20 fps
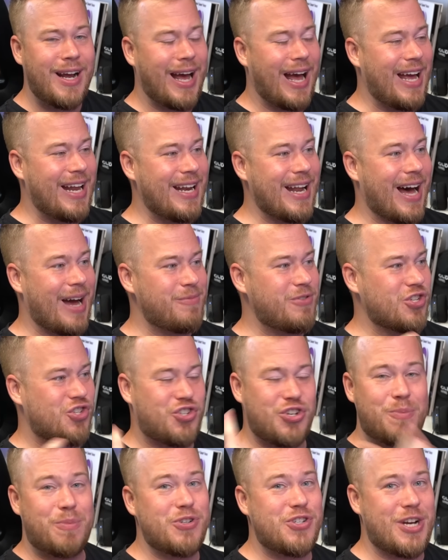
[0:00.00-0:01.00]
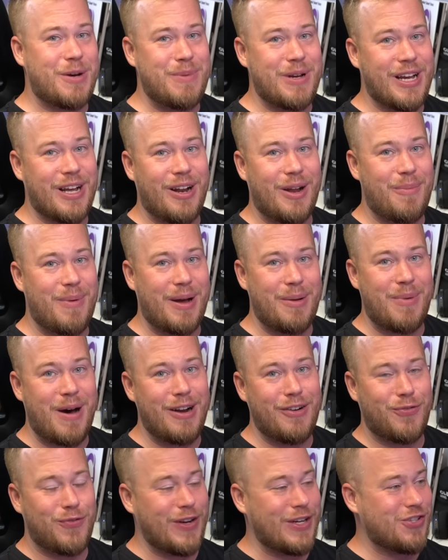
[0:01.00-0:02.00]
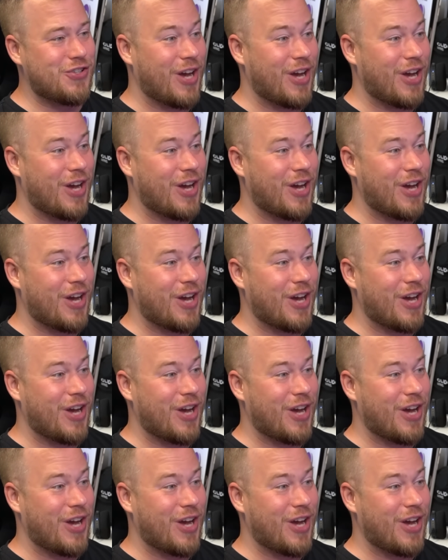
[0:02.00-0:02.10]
and I'm just jibber-jabbing about a thing.